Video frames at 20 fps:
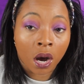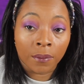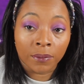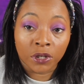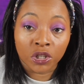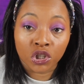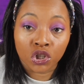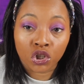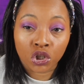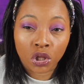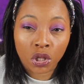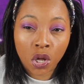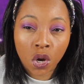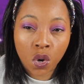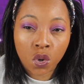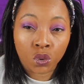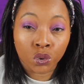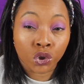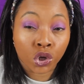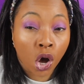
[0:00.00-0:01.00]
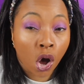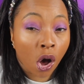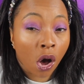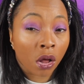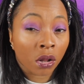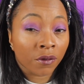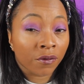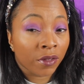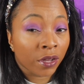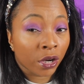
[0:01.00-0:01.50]
disclose
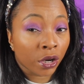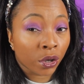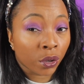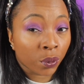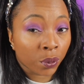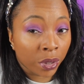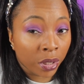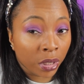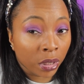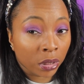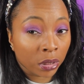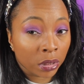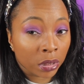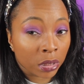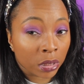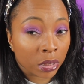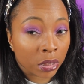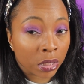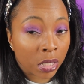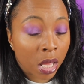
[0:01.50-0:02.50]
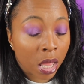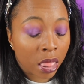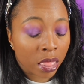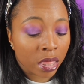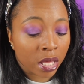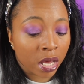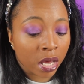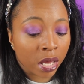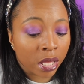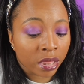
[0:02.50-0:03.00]
all of their ingredients
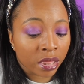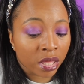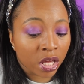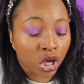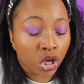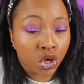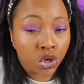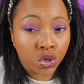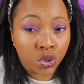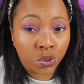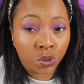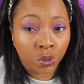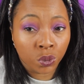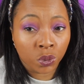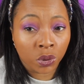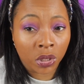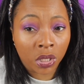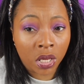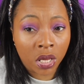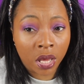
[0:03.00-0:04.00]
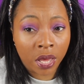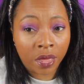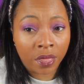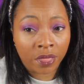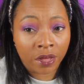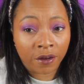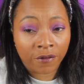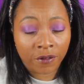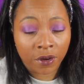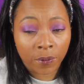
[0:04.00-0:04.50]
that they use in
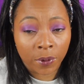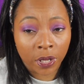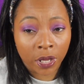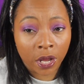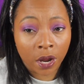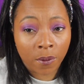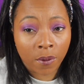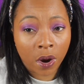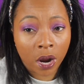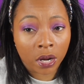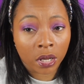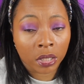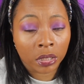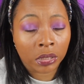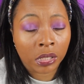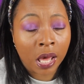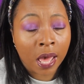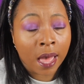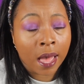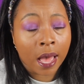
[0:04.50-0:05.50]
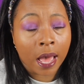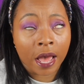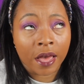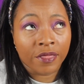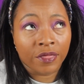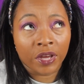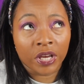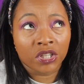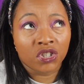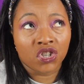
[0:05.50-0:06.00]
their feminine care products.
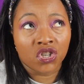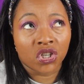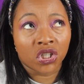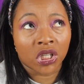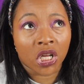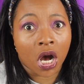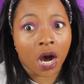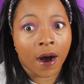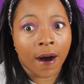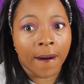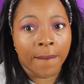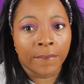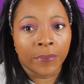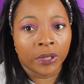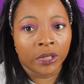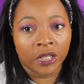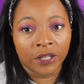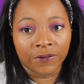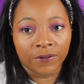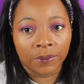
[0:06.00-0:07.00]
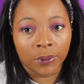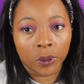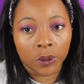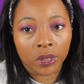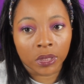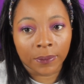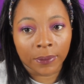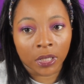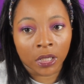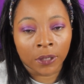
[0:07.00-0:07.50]
And that's just unbelievable
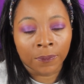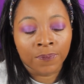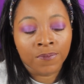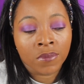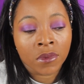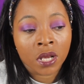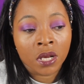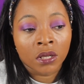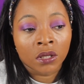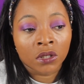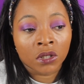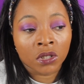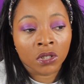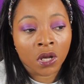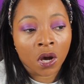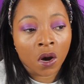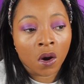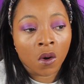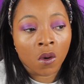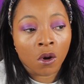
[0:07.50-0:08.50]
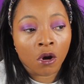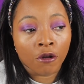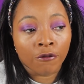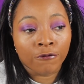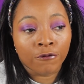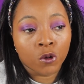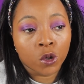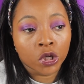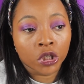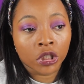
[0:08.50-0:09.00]
to me. So
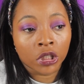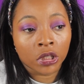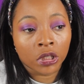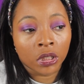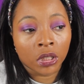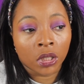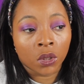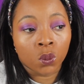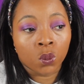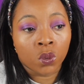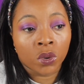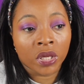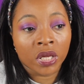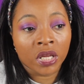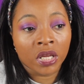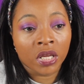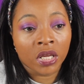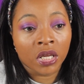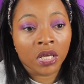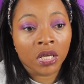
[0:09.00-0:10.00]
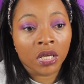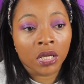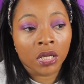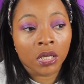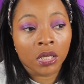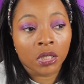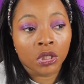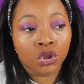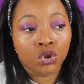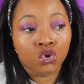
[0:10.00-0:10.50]
unfortunately,
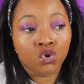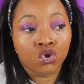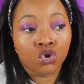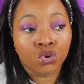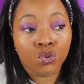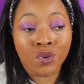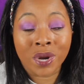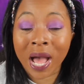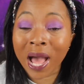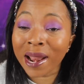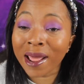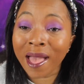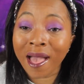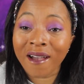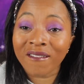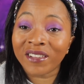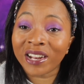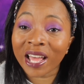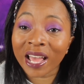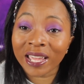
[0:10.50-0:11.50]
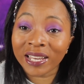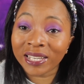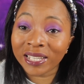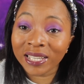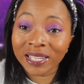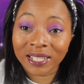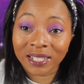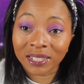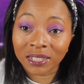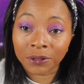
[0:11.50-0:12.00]
we do not have an
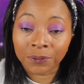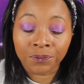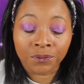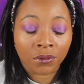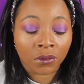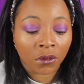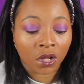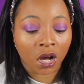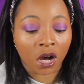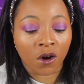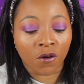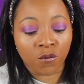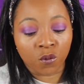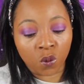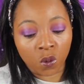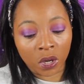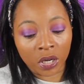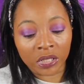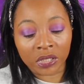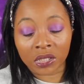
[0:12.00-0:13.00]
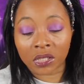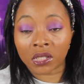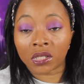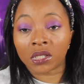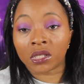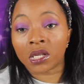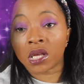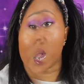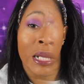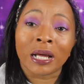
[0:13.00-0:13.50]
idea of
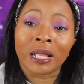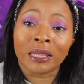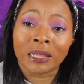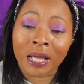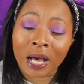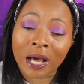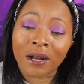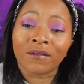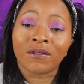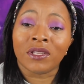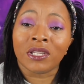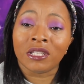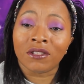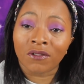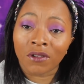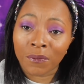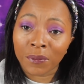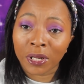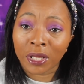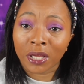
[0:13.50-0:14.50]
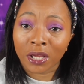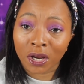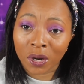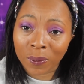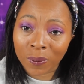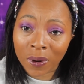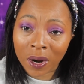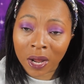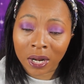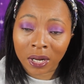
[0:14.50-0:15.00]
what's in a lot of these feminine care
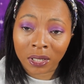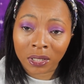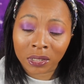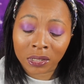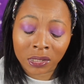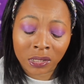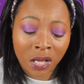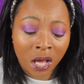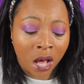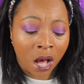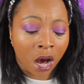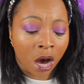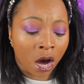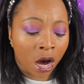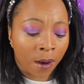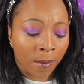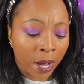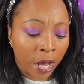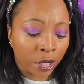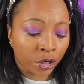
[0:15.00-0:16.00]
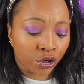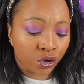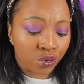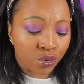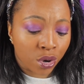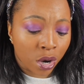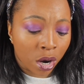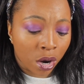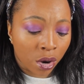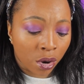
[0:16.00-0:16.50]
products. I do
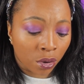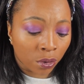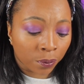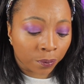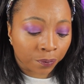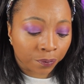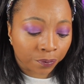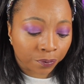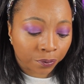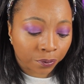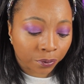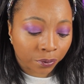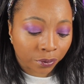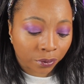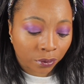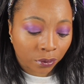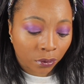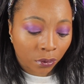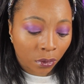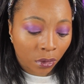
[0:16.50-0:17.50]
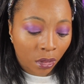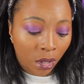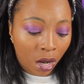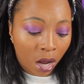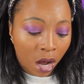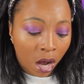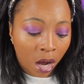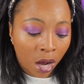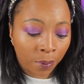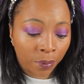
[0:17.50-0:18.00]
know
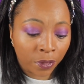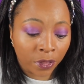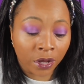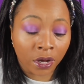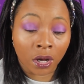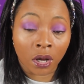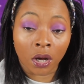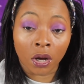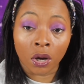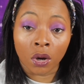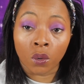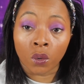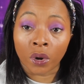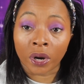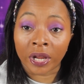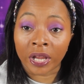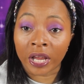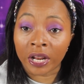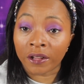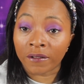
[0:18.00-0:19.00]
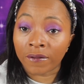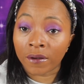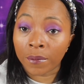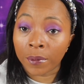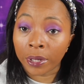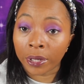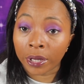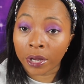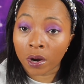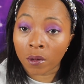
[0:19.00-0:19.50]
the organic
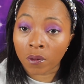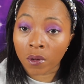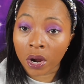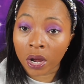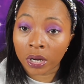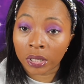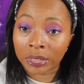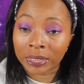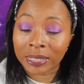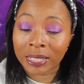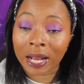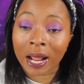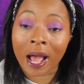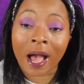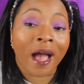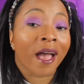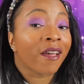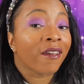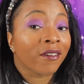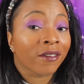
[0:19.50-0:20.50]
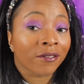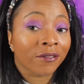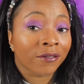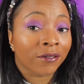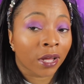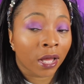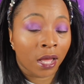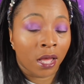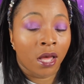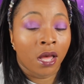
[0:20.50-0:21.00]
feminine care products that I've
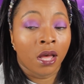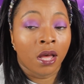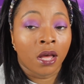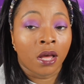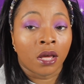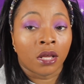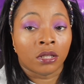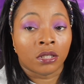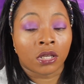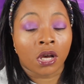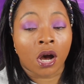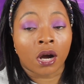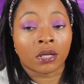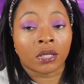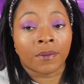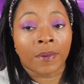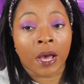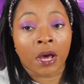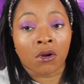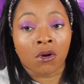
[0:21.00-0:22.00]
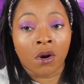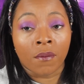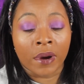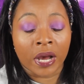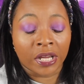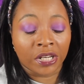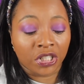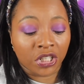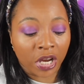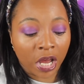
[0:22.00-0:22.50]
talked about on
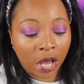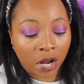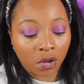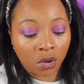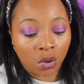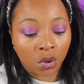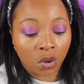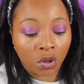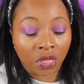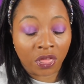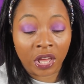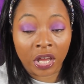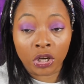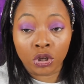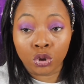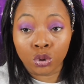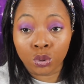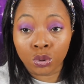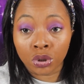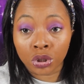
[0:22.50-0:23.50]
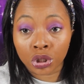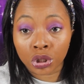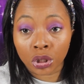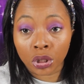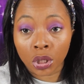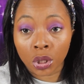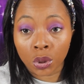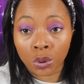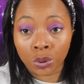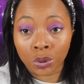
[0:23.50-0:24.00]
my channel, they do
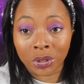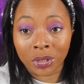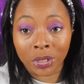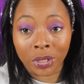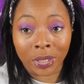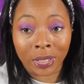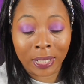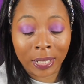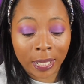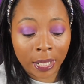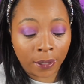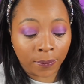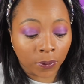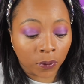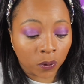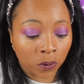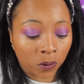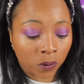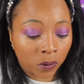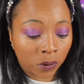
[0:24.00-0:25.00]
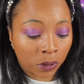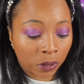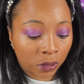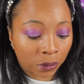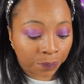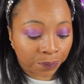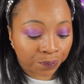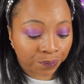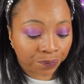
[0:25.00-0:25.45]
disclose their labels,